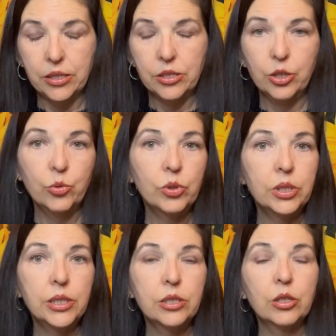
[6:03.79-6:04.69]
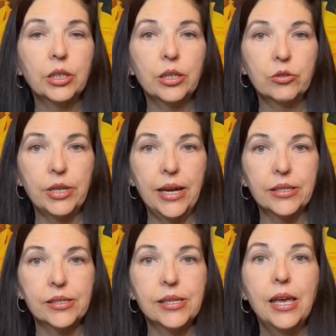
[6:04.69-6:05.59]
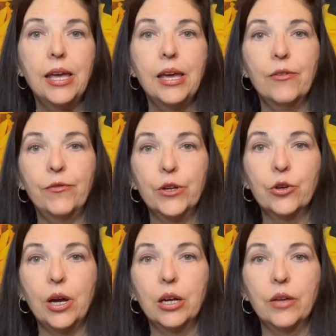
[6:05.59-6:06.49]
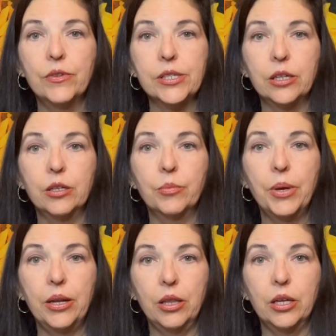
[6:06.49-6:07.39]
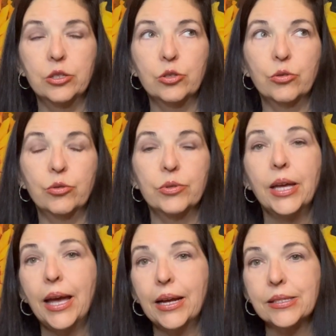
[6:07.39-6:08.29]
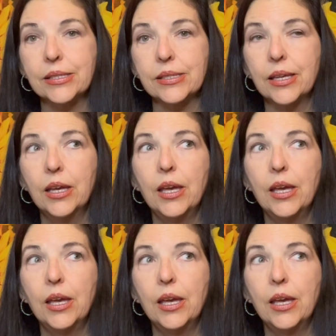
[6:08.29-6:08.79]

So you will need to look at your taxes and figure out if it's going to penalize you through taxes.